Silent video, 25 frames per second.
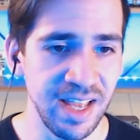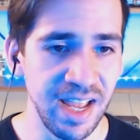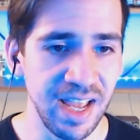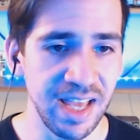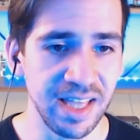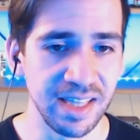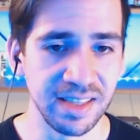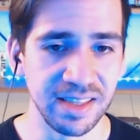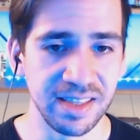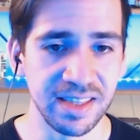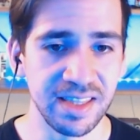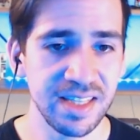
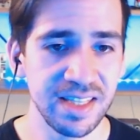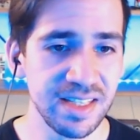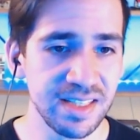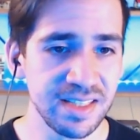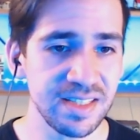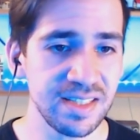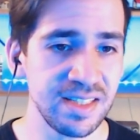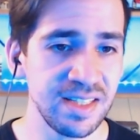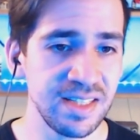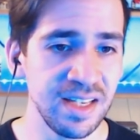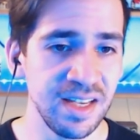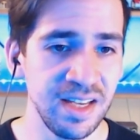And
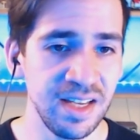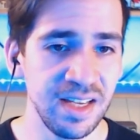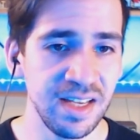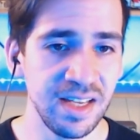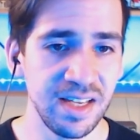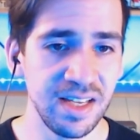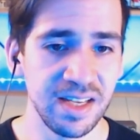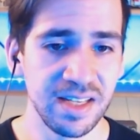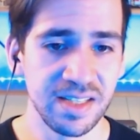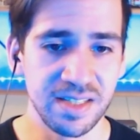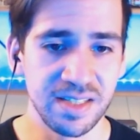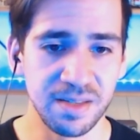this
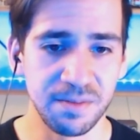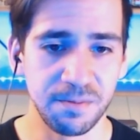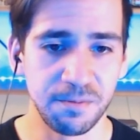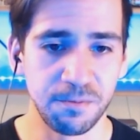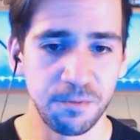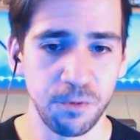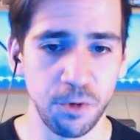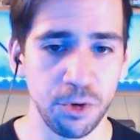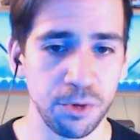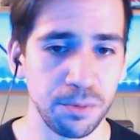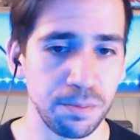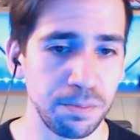is
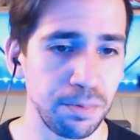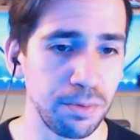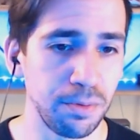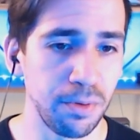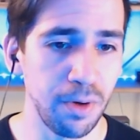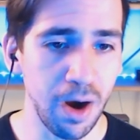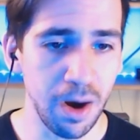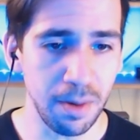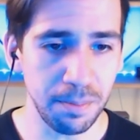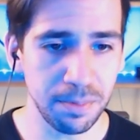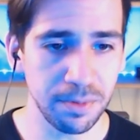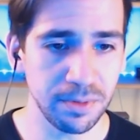inferred
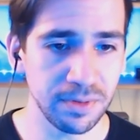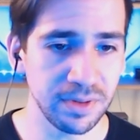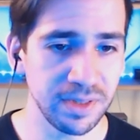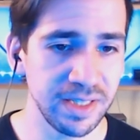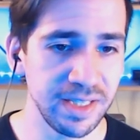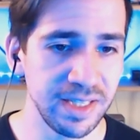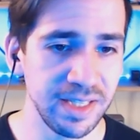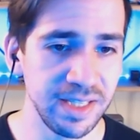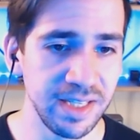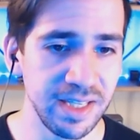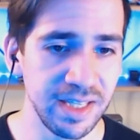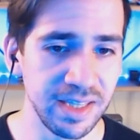
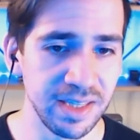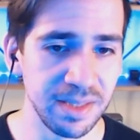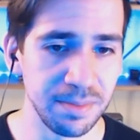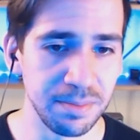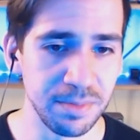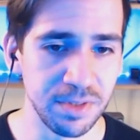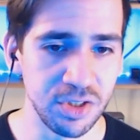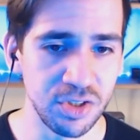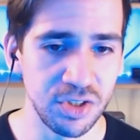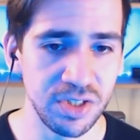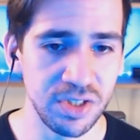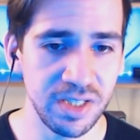properly in the
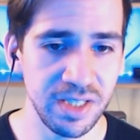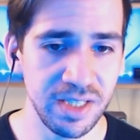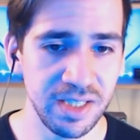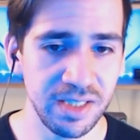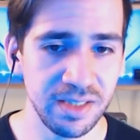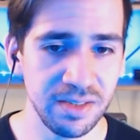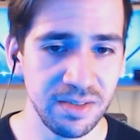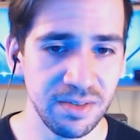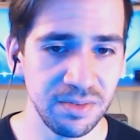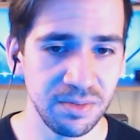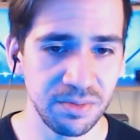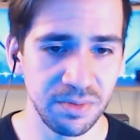
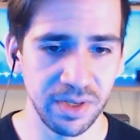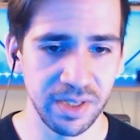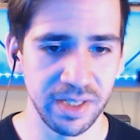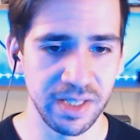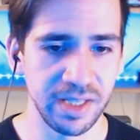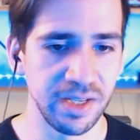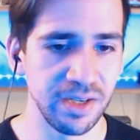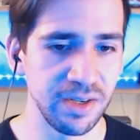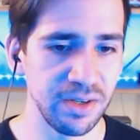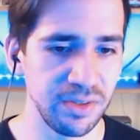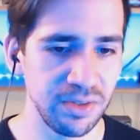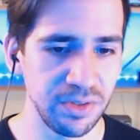machine right
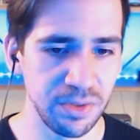here.